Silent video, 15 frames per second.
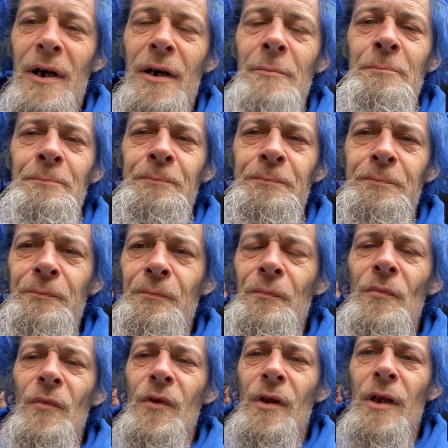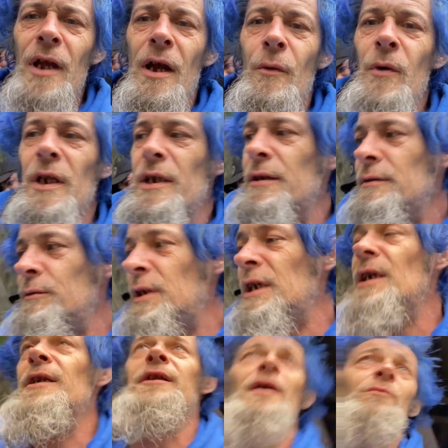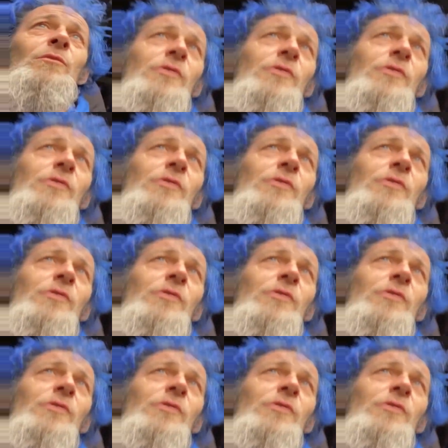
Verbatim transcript: um, yeah, we're, we're nearly done.